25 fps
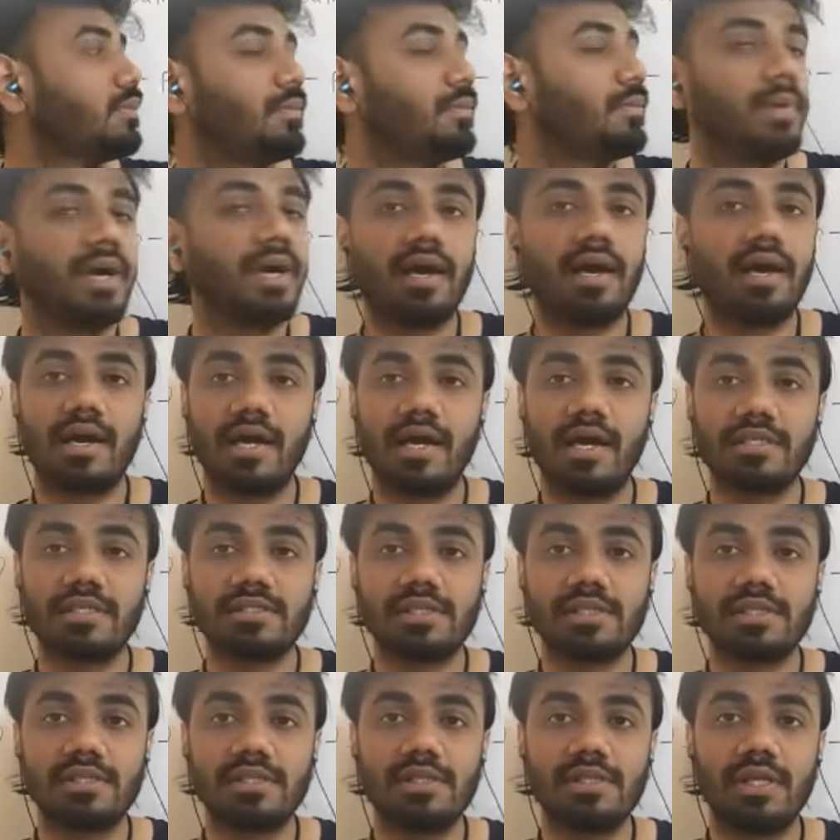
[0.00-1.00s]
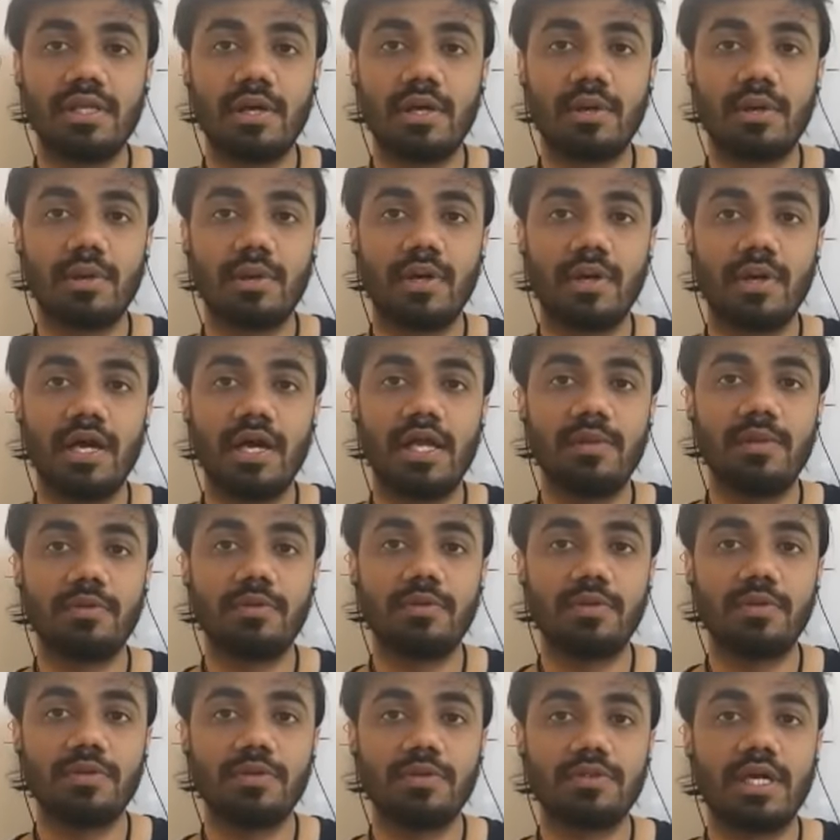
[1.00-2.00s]
Makarasana, the crocodile
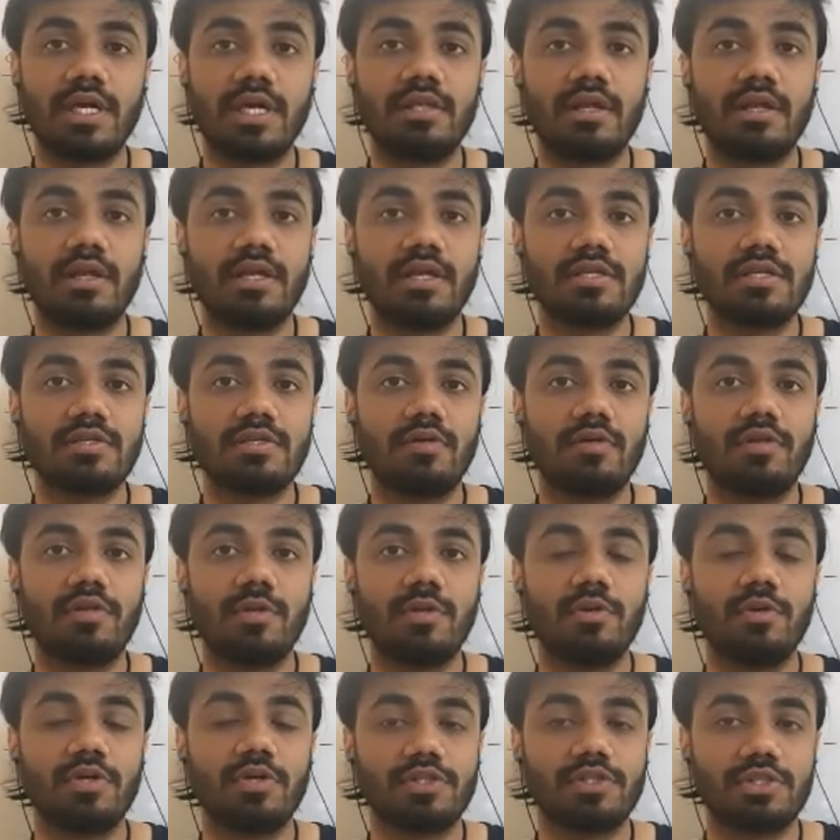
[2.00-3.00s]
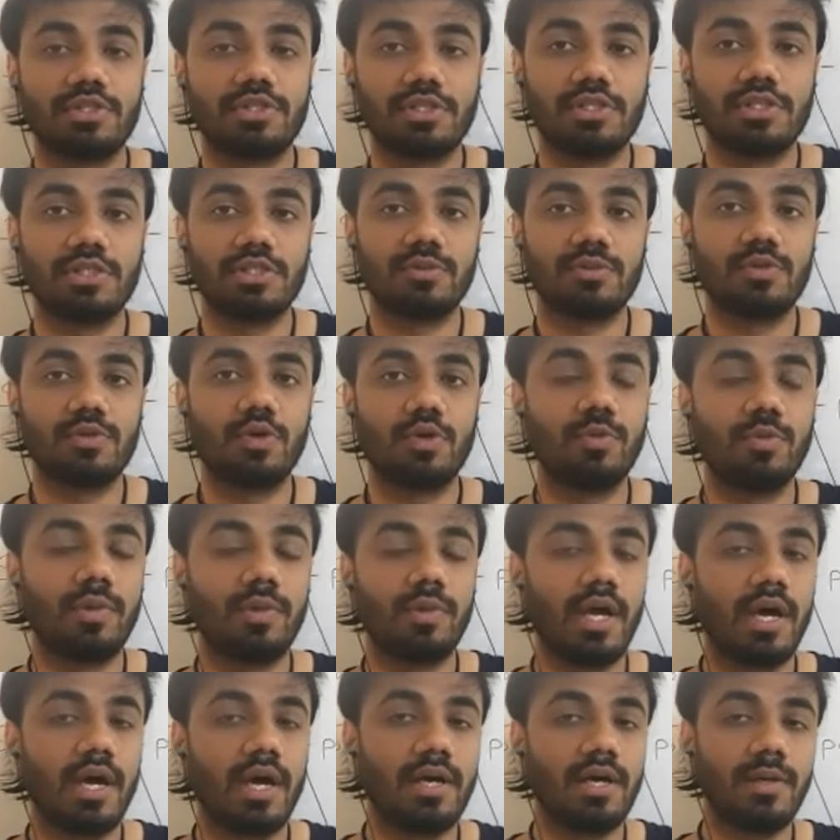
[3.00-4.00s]
pose, and the rest of the postures,
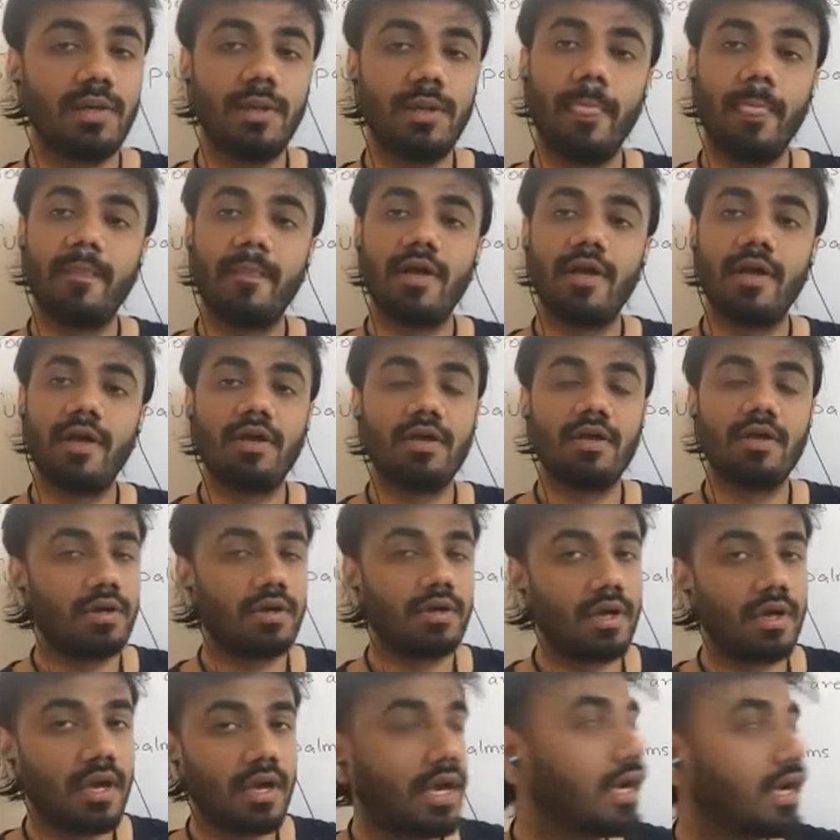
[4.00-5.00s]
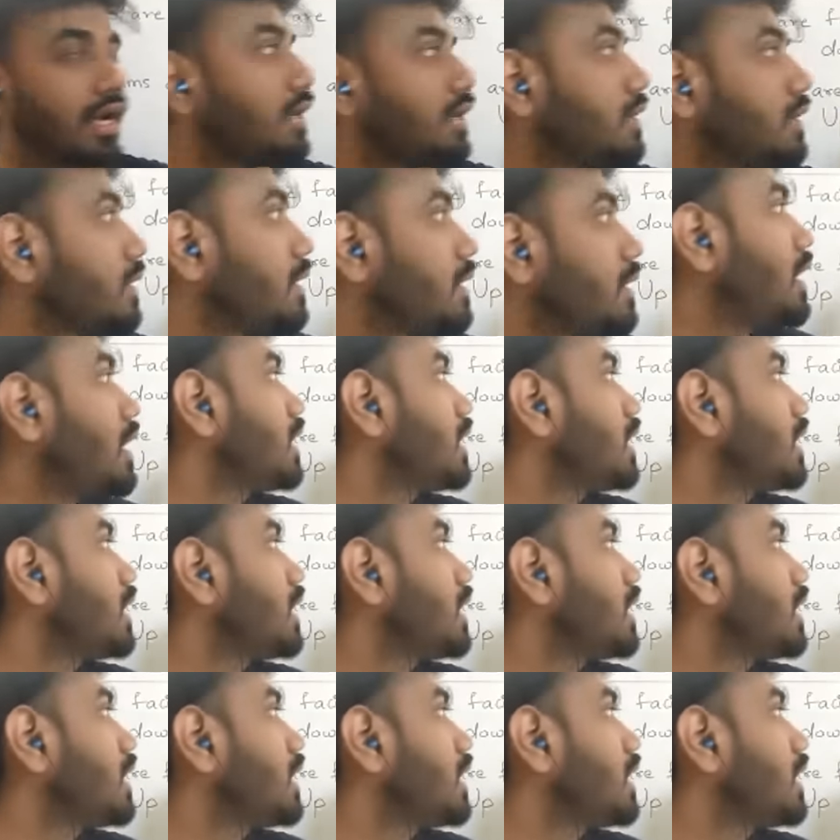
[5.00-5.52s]
cobra and